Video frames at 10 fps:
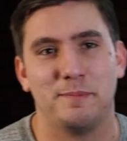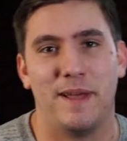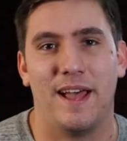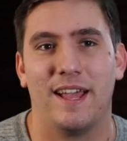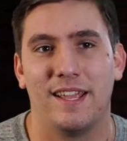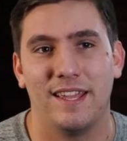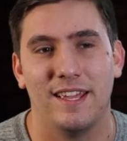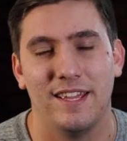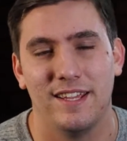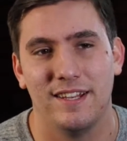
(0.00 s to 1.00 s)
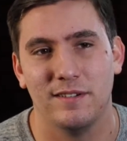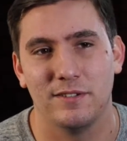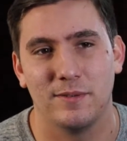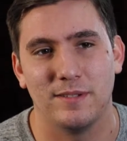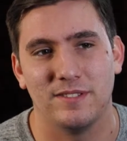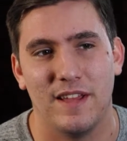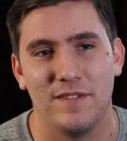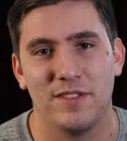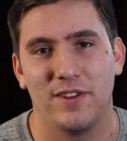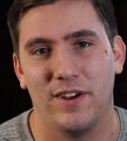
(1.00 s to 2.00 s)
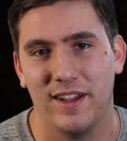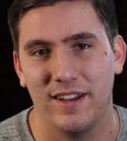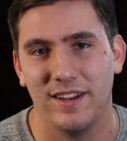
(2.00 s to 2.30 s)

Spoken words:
back in, it was around 7th grade.